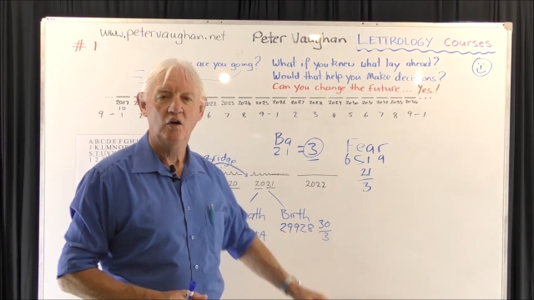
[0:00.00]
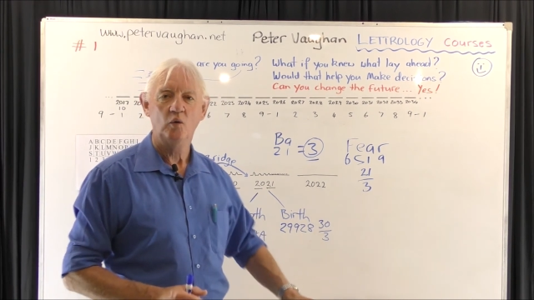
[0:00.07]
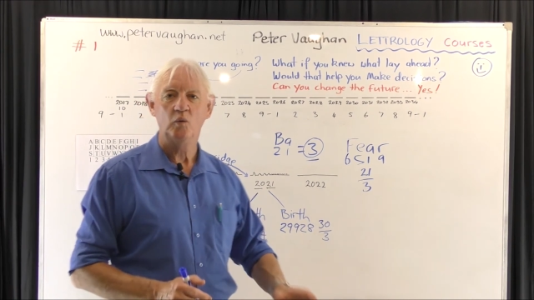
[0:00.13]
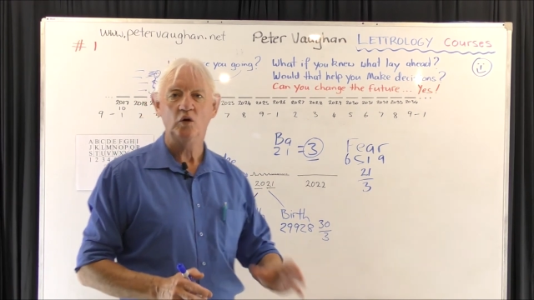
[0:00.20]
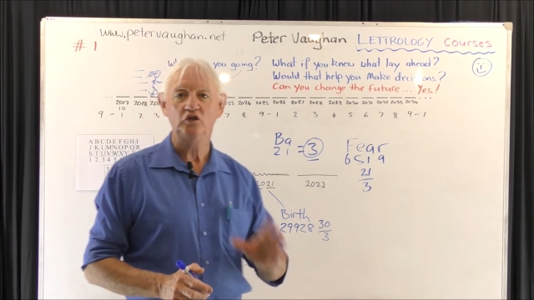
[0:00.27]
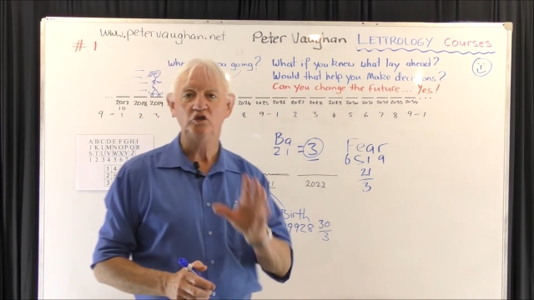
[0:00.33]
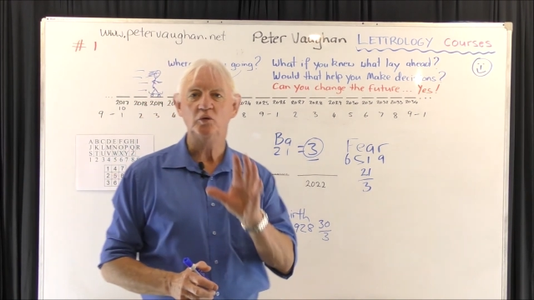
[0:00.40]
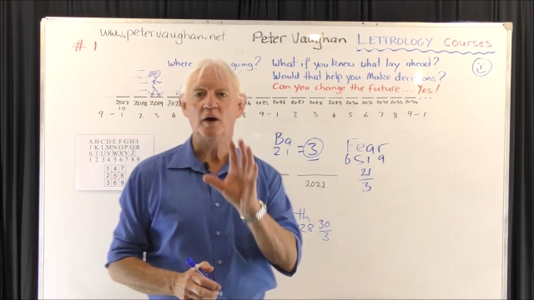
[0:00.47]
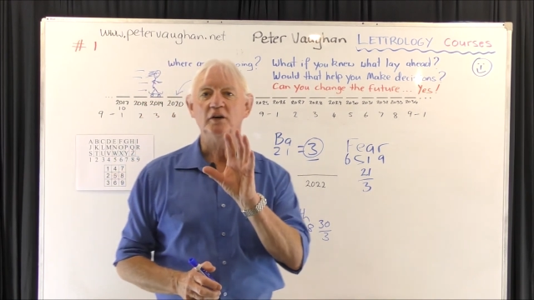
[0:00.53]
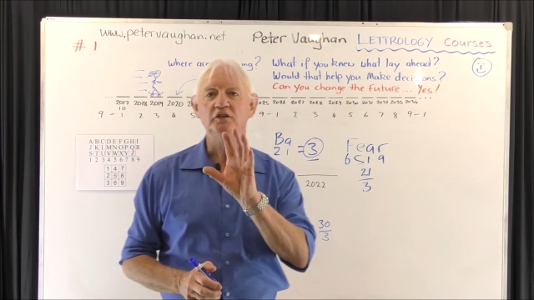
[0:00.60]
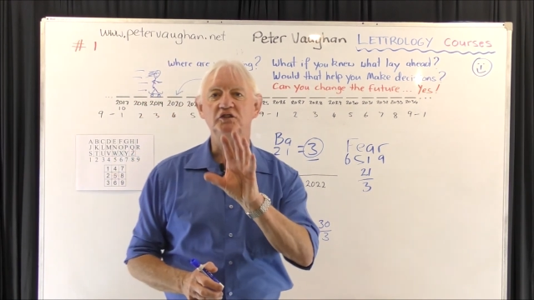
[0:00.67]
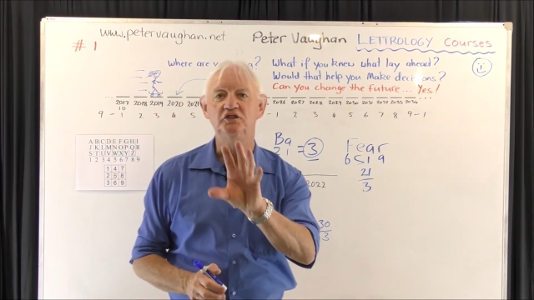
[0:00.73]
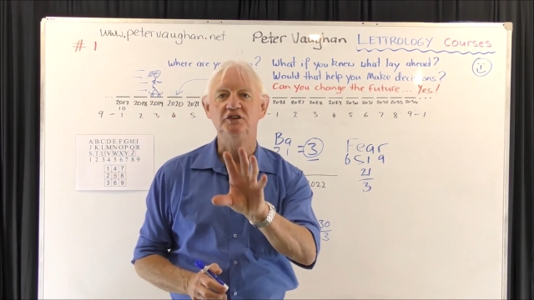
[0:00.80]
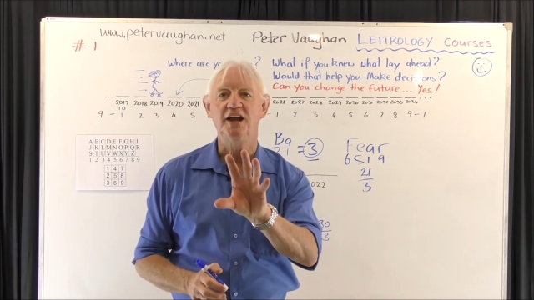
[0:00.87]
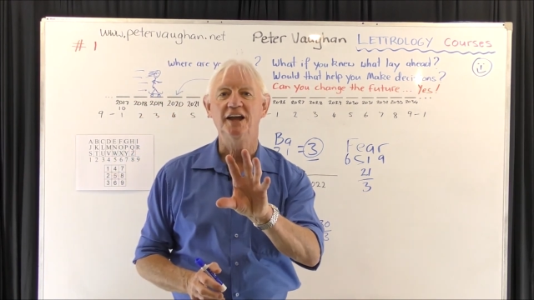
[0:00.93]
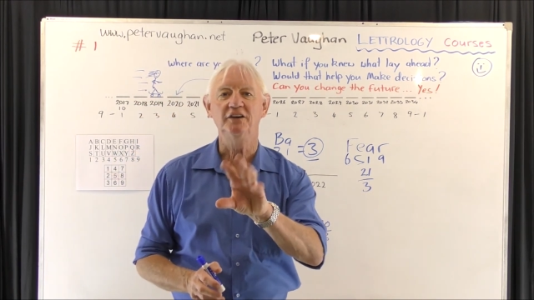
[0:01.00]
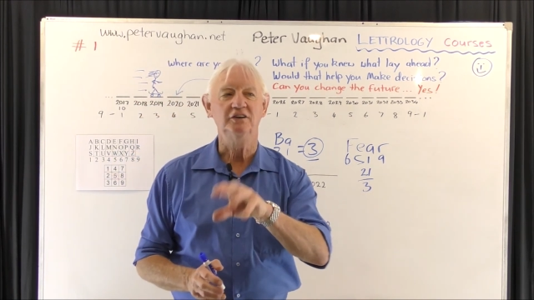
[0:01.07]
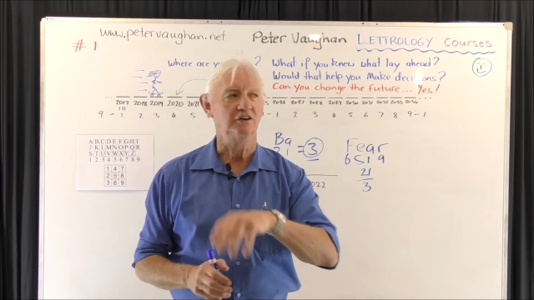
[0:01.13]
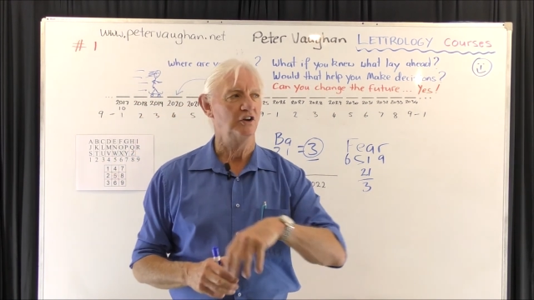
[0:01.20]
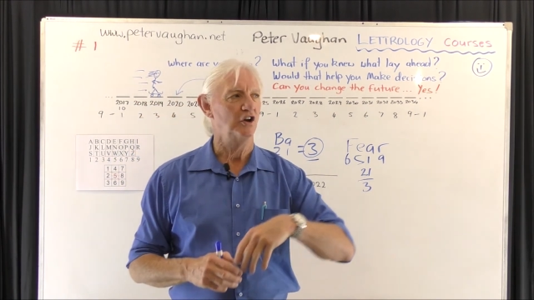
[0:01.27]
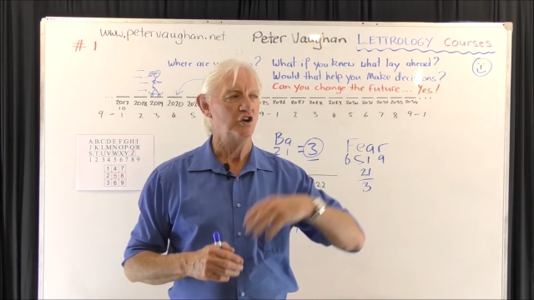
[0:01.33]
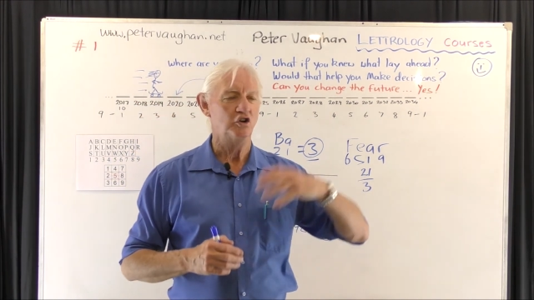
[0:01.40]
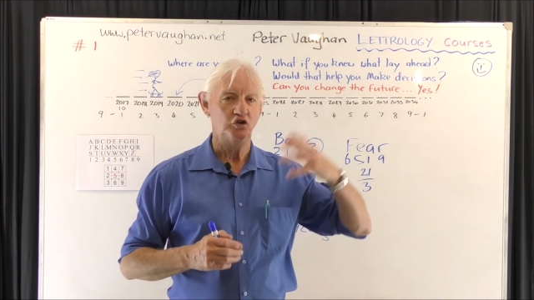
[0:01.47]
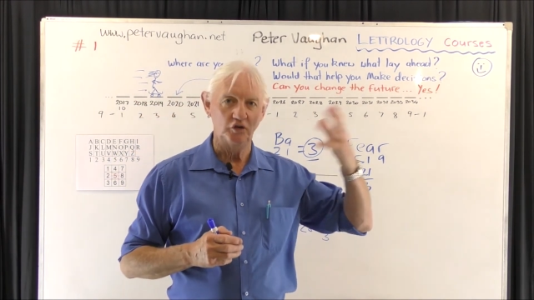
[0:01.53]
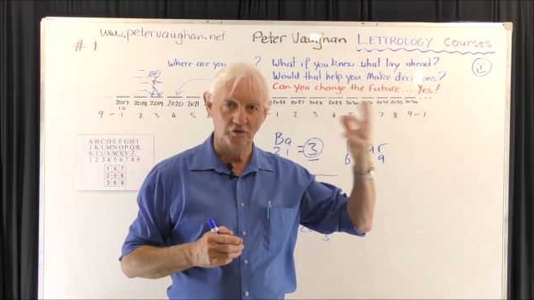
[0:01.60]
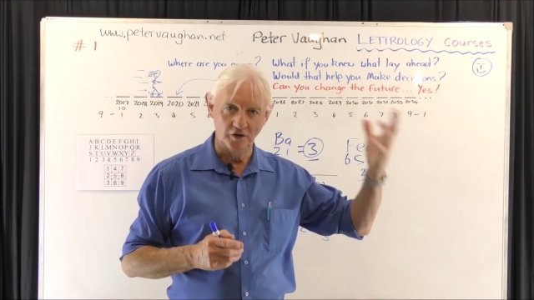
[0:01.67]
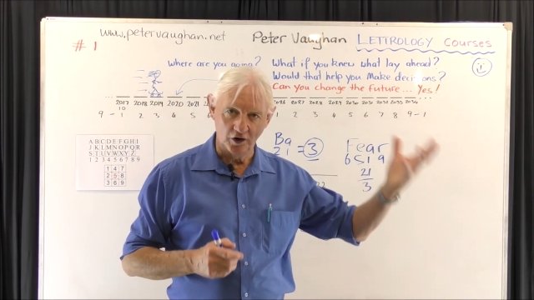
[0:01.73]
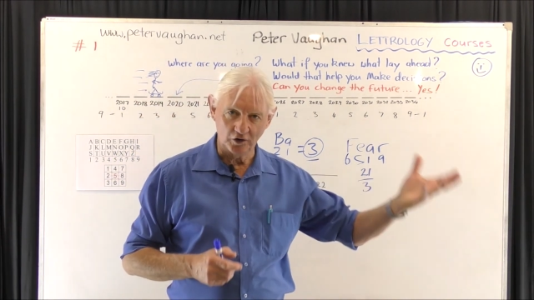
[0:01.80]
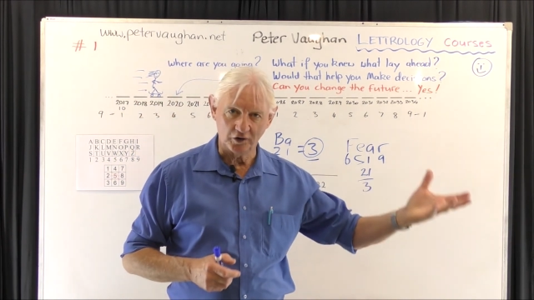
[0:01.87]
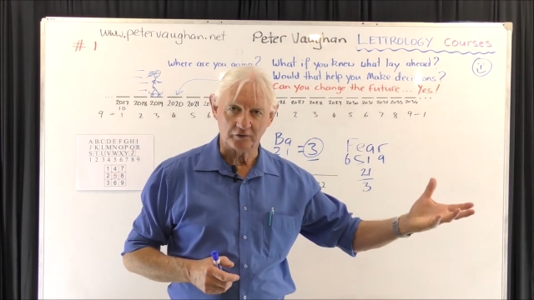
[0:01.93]
Once you understand it, you've
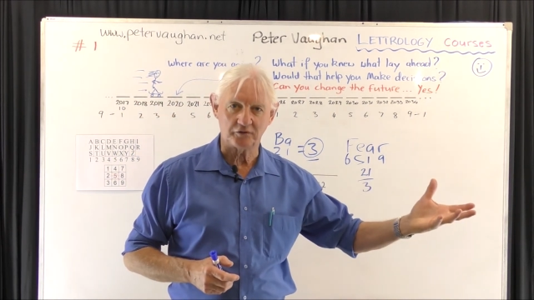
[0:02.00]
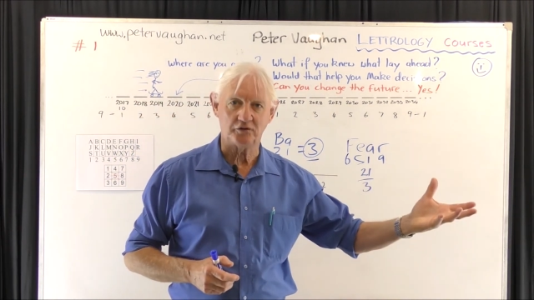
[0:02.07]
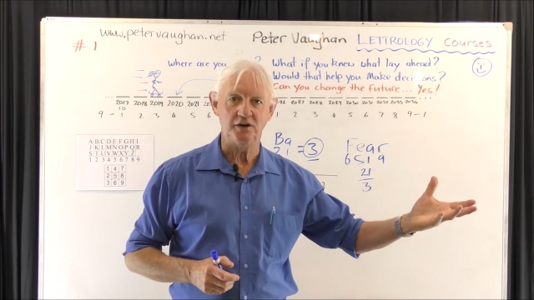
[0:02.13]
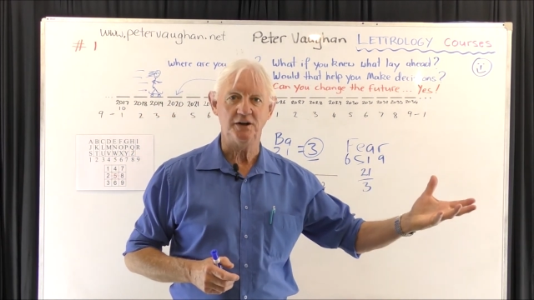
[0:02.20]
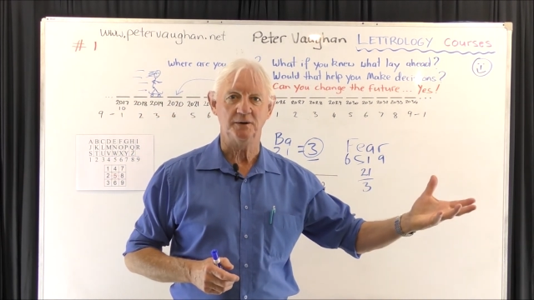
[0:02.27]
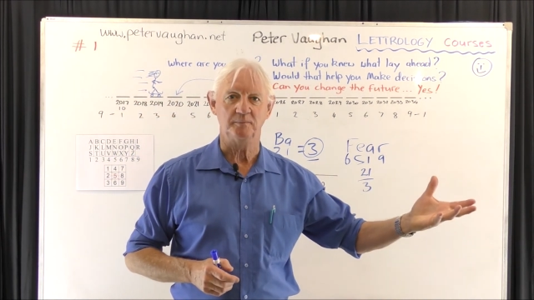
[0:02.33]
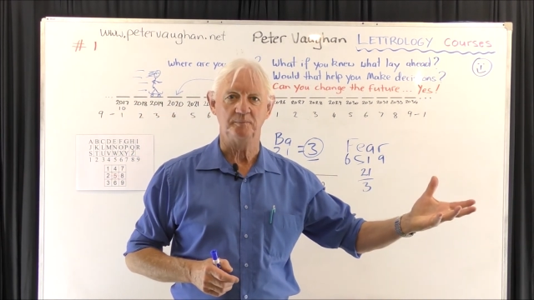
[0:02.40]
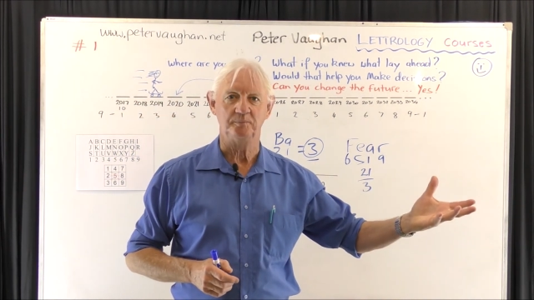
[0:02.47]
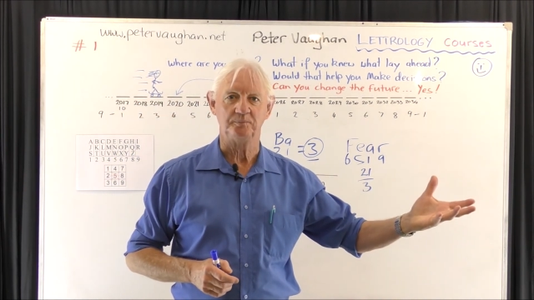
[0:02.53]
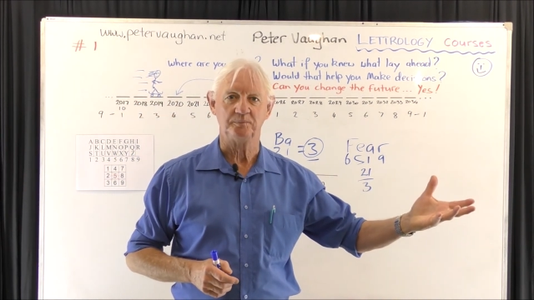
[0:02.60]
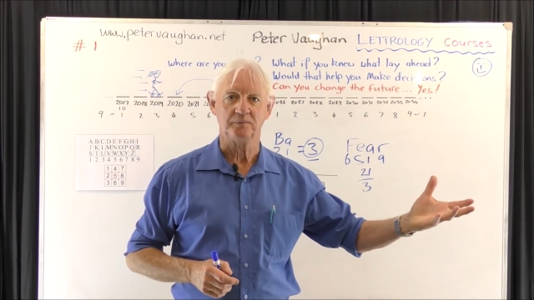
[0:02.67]
now got freedom.